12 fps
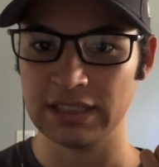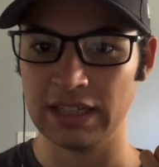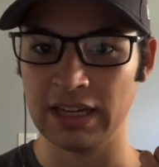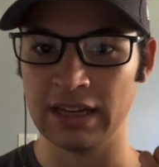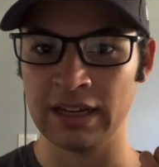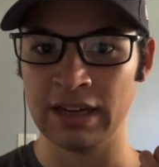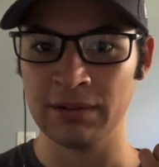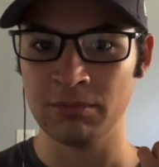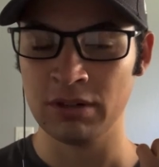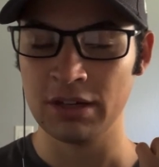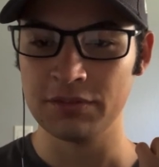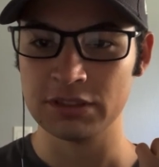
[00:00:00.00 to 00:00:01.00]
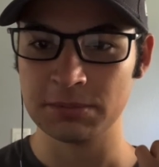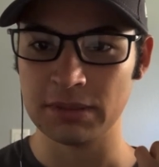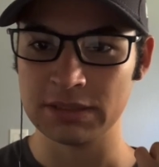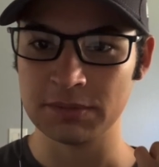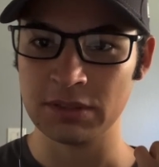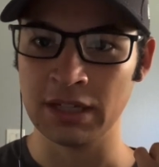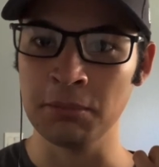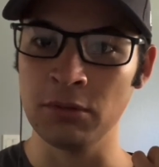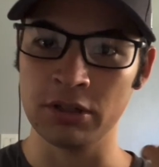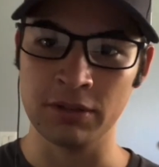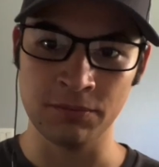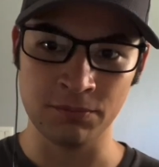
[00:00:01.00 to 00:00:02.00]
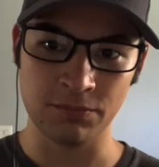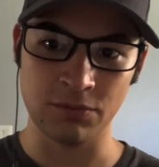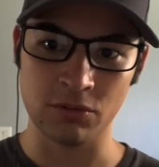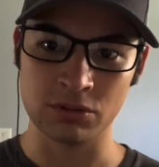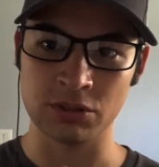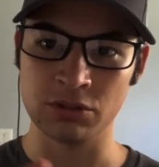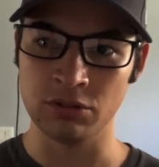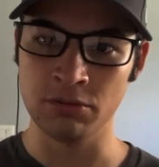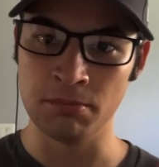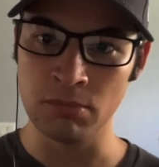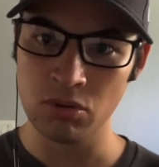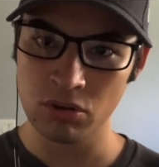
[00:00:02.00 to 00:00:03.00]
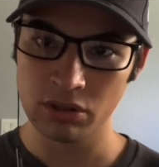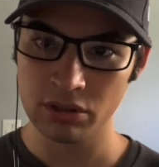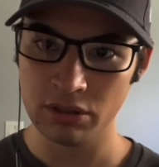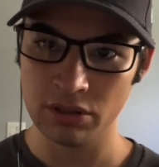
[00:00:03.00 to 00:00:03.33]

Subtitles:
and whenever it's possible, I'm looking forward to do more.